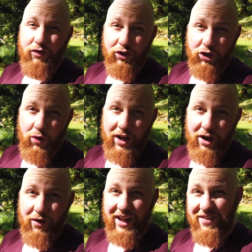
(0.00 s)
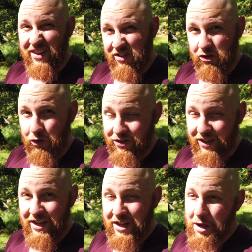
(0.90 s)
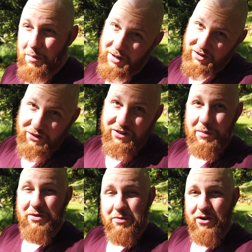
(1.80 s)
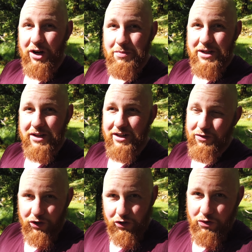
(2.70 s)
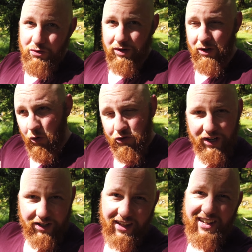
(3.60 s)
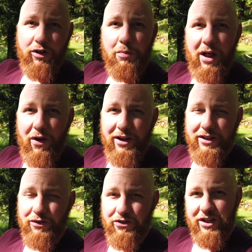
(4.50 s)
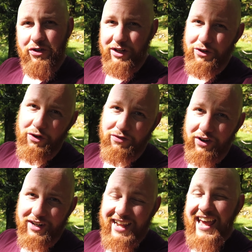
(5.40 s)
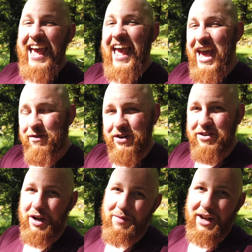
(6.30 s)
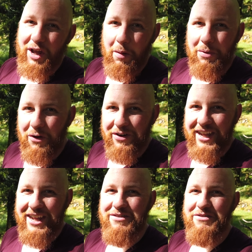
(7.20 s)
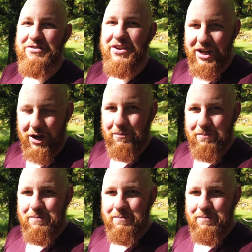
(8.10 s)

if you're new here and this is your thing, please consider subscribing, and if you do, also hit that little bell icon so that you get notified every time that I upload a video.